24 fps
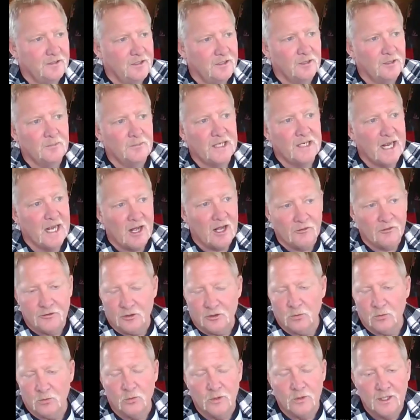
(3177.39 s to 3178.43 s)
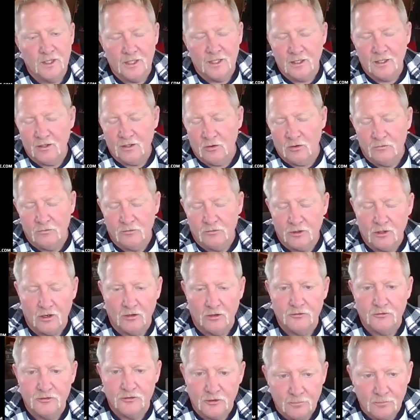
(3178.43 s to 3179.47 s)
going to be out there winning over
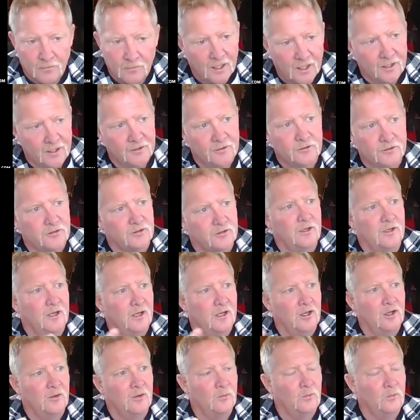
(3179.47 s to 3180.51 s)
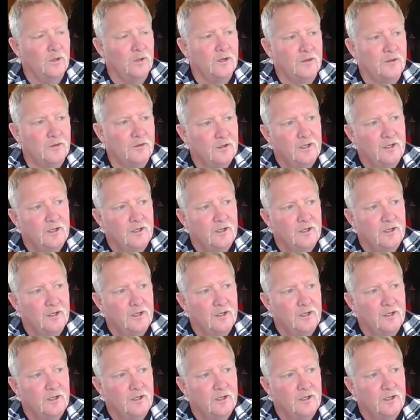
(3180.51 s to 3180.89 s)
hearts and minds with